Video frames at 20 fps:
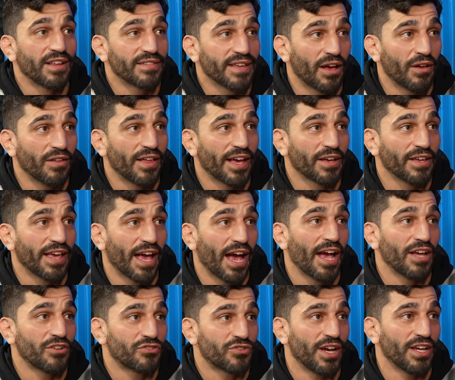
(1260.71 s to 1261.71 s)
out like yeah,
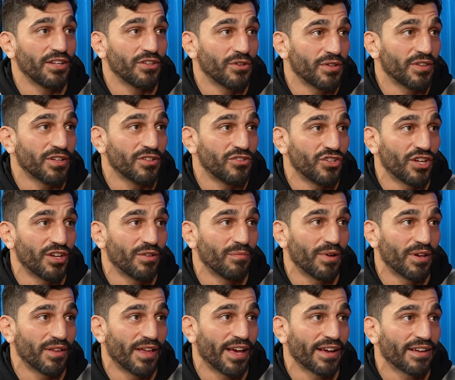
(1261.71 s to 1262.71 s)
I train you in the gym,
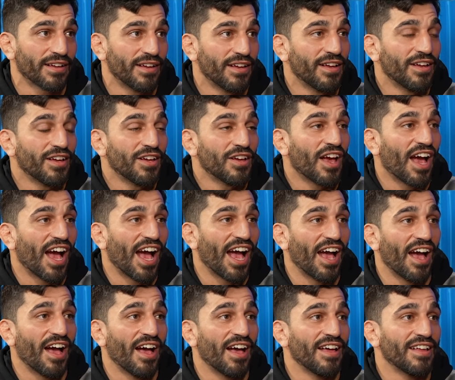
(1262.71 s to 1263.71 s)
but like
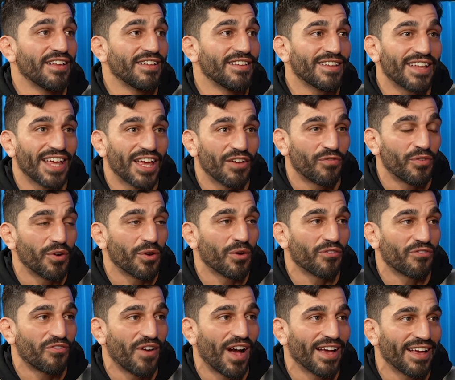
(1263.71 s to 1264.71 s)
uh if we were
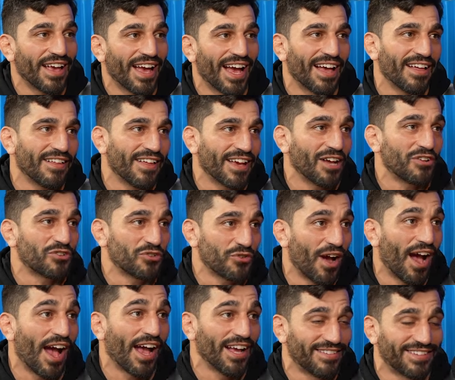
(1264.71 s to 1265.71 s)
fight, yeah, like train. I
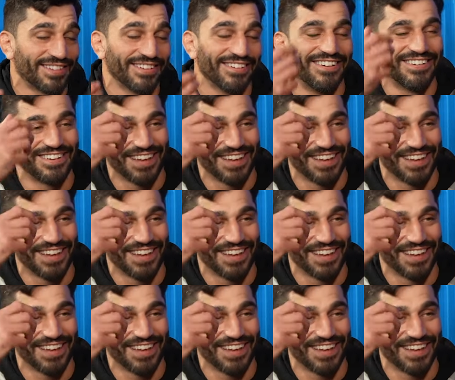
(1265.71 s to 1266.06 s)
tried to. Yeah.